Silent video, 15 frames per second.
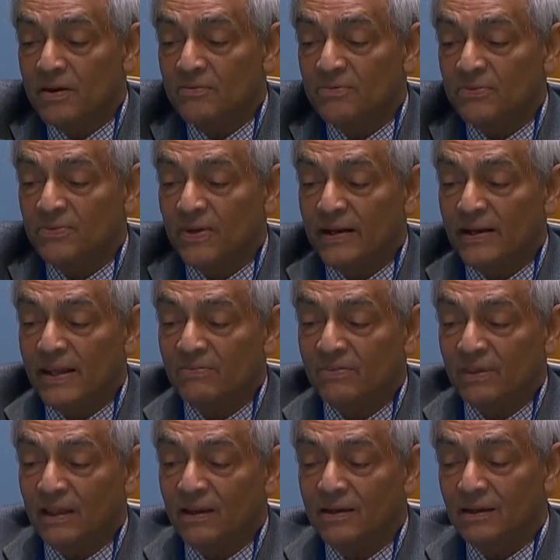for
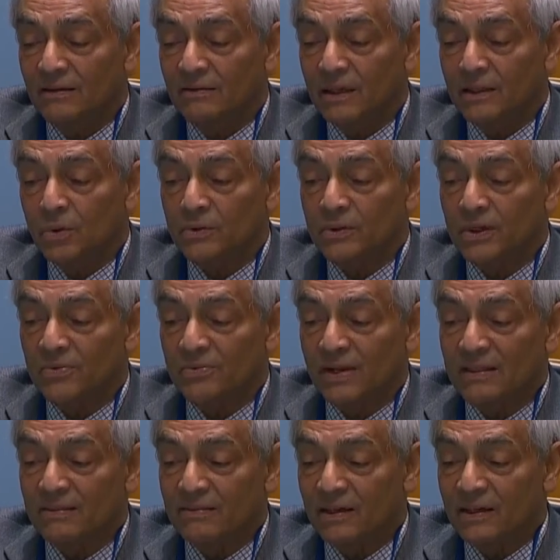financing the
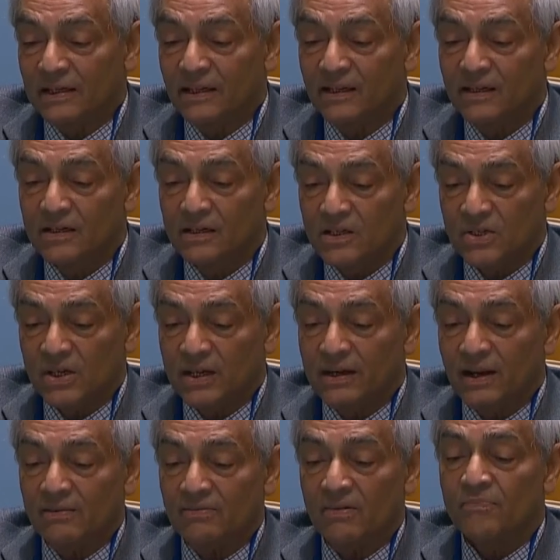2030
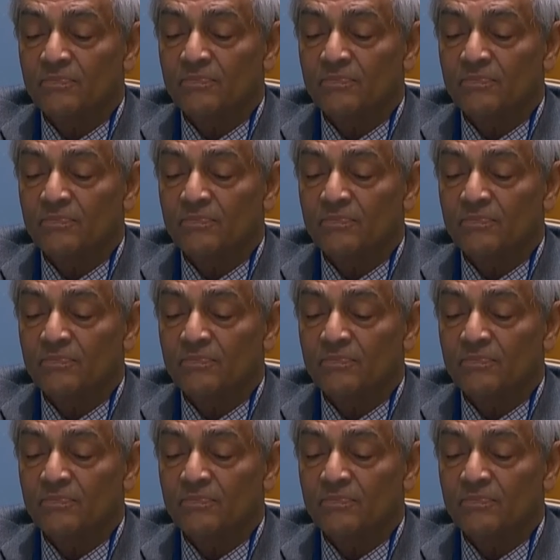agendas.